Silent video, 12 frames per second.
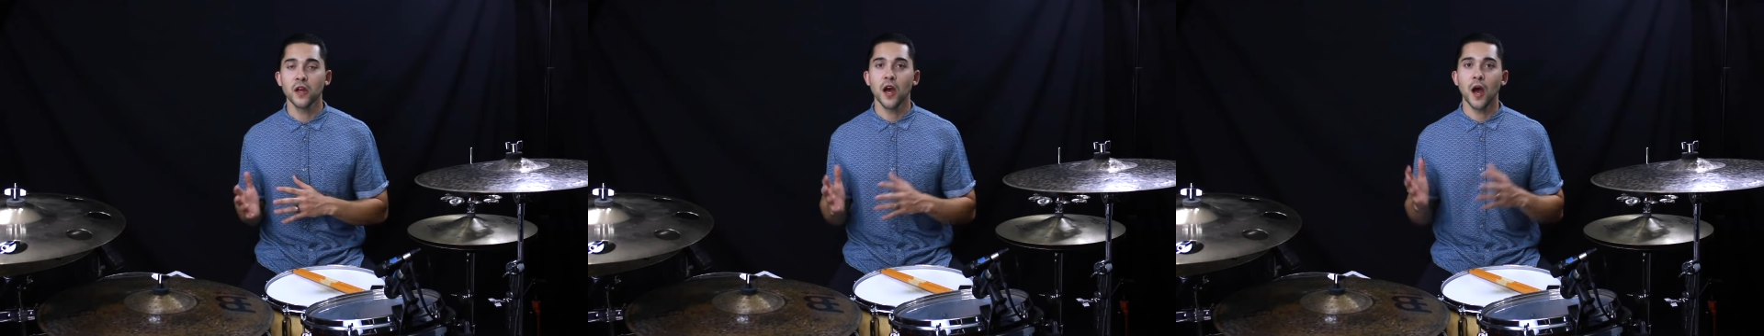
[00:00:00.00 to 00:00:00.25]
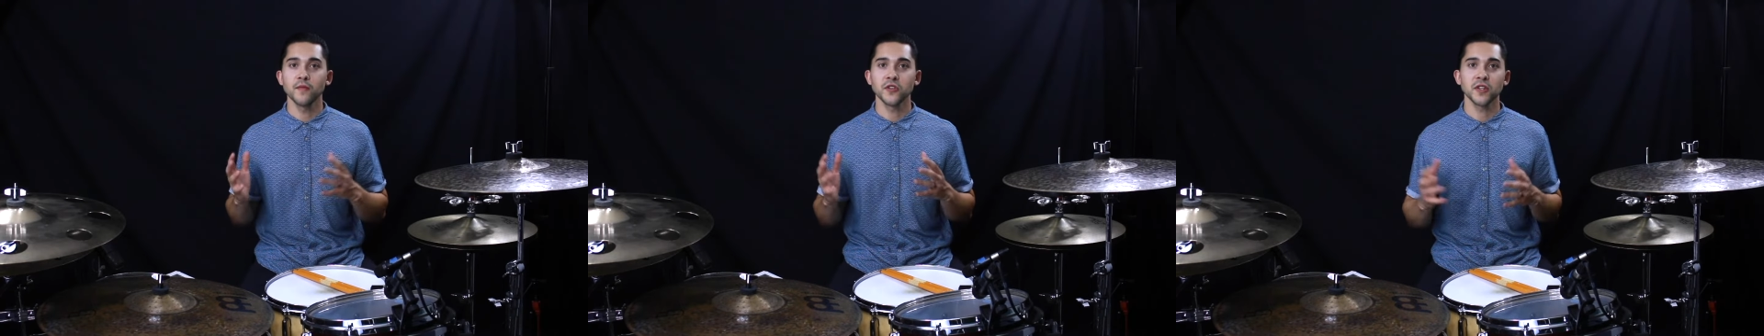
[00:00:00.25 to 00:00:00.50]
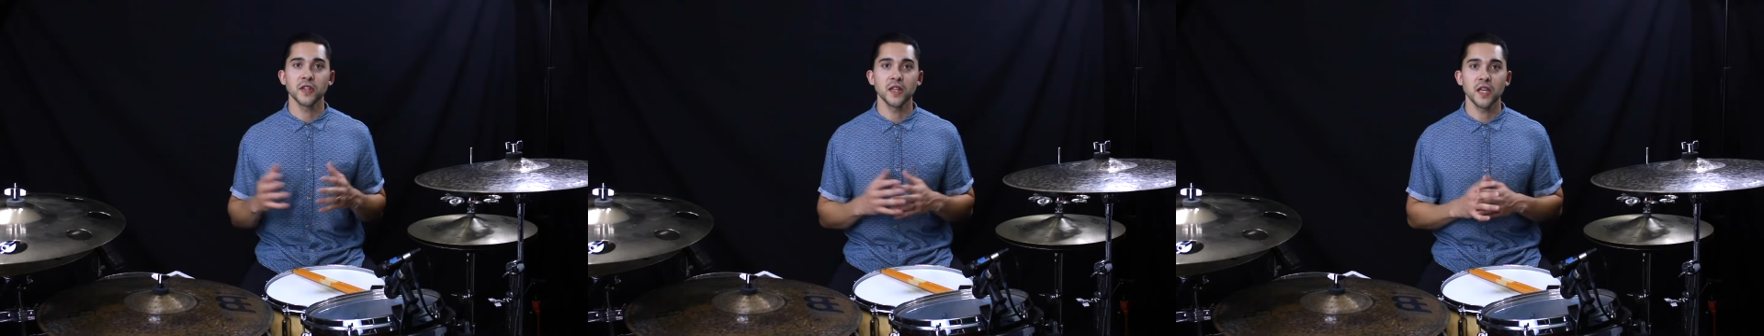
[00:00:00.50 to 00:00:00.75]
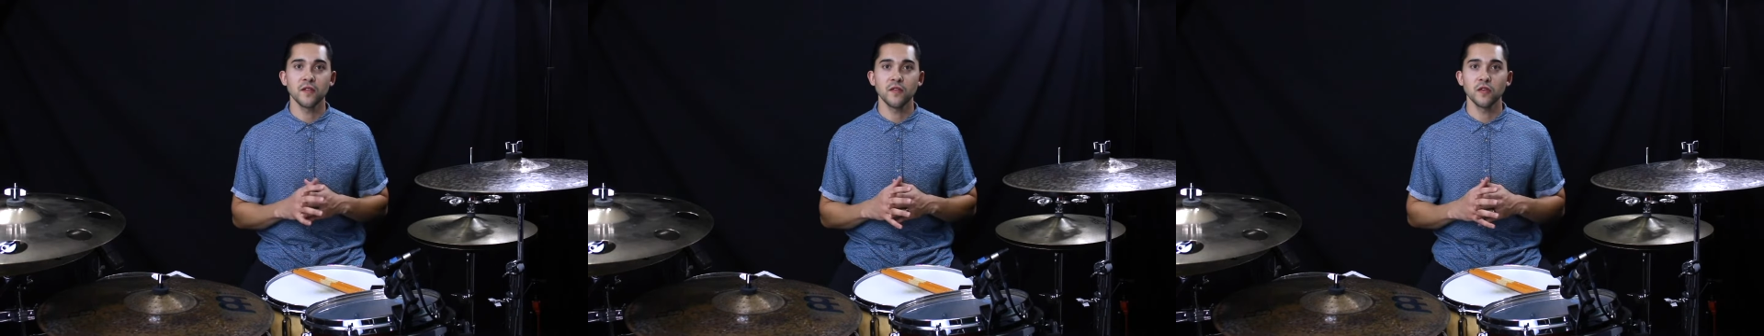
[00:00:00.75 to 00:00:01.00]
I'm just going to
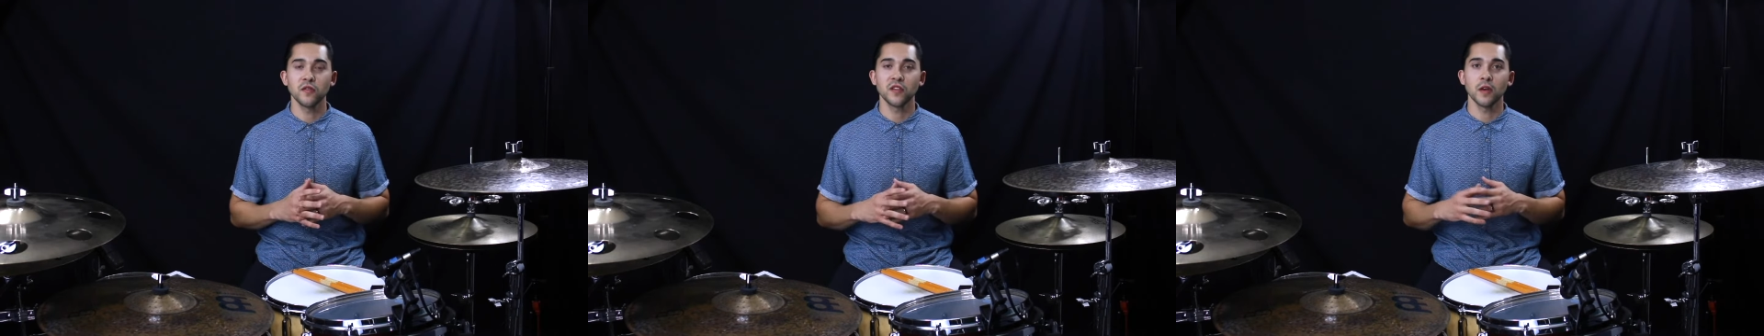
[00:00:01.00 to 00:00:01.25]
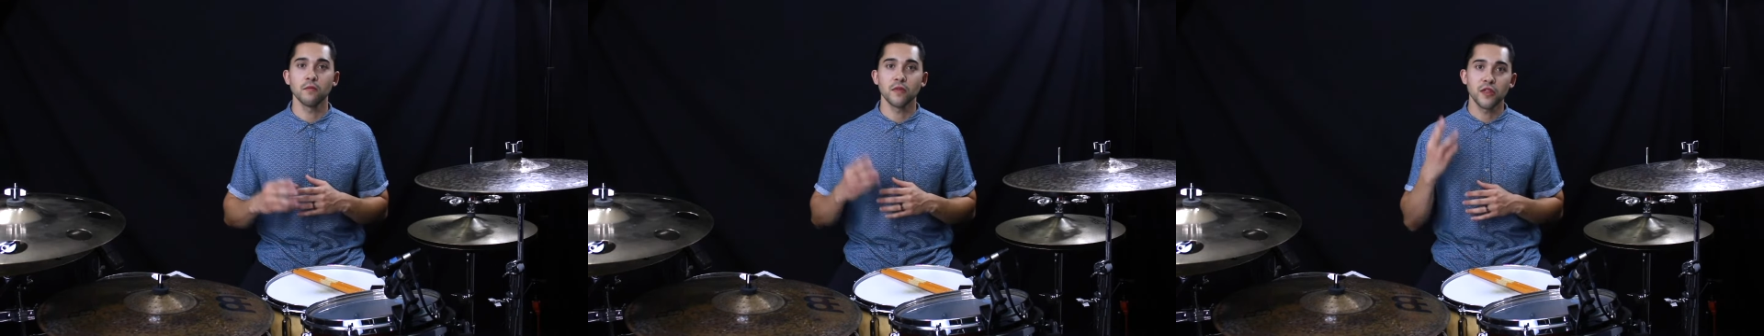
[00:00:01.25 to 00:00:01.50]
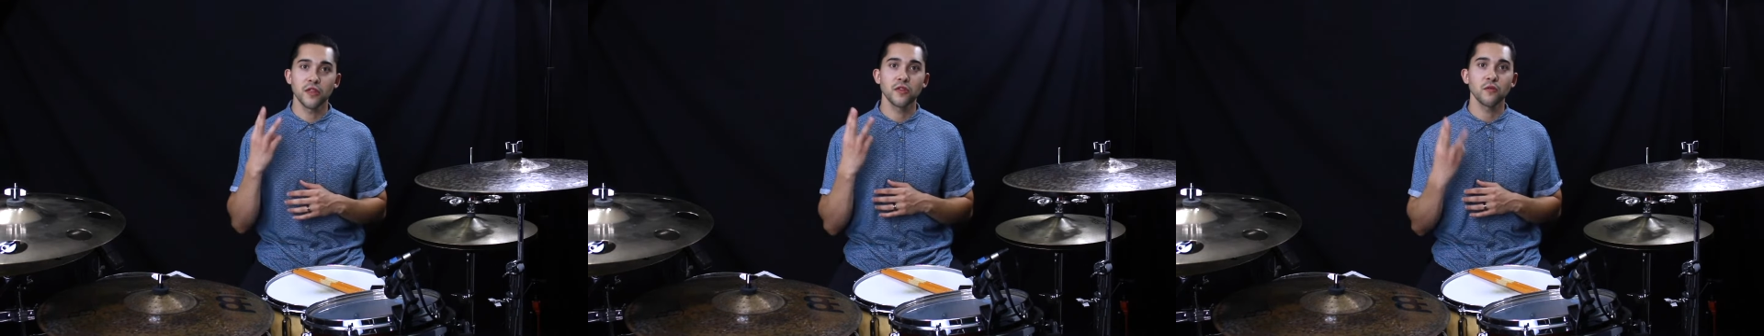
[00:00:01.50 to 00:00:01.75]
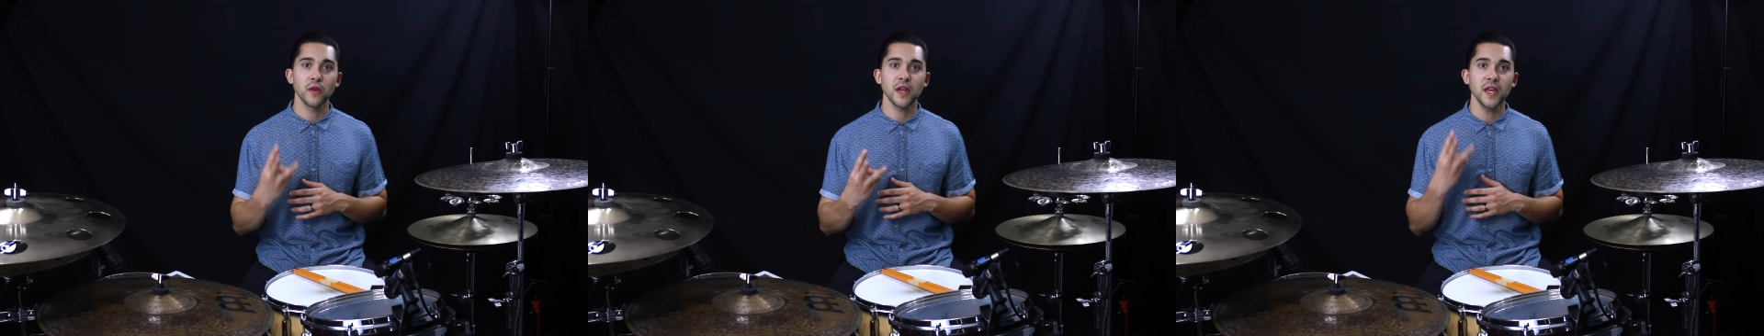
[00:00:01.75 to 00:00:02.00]
give you some
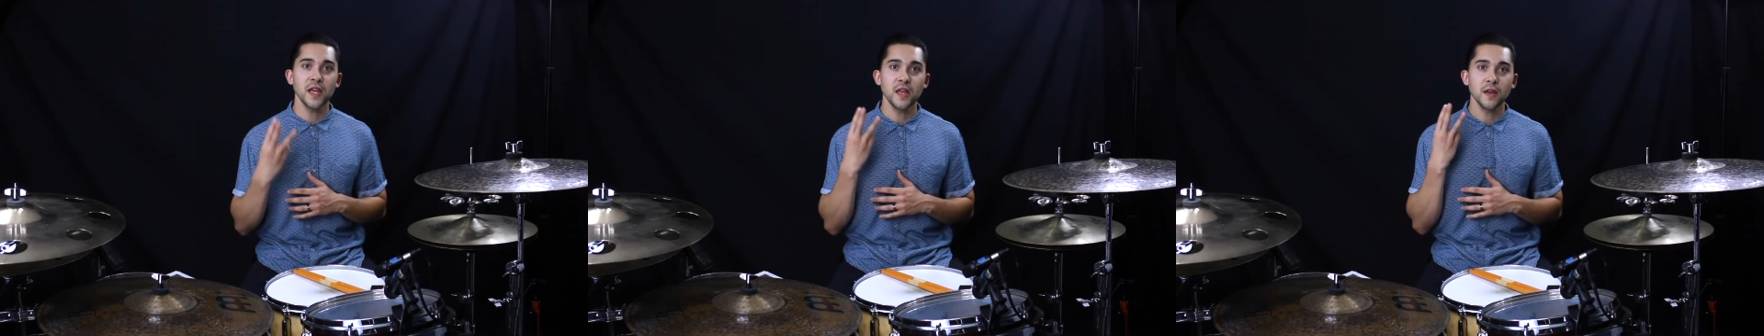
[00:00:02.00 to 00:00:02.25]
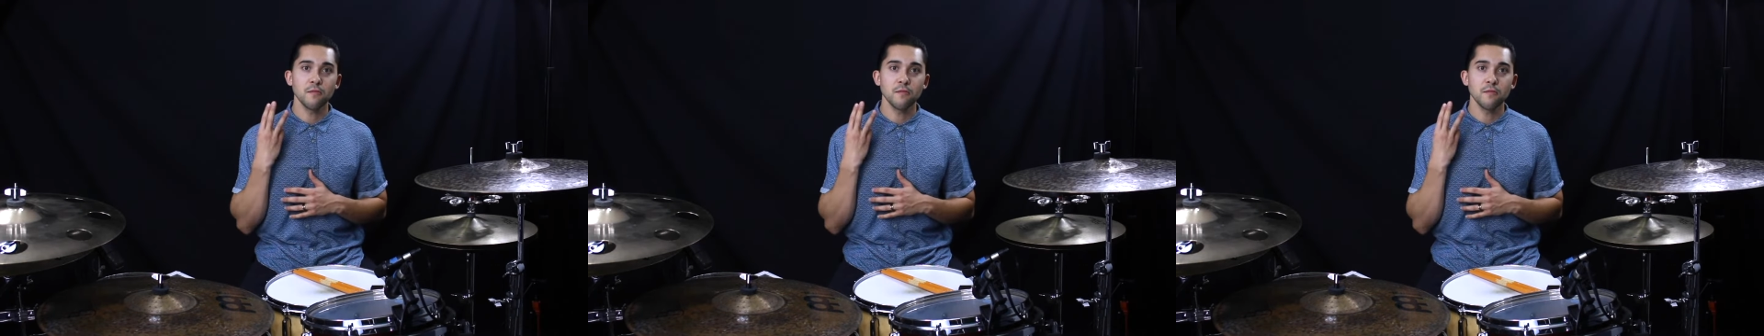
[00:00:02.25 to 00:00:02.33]
3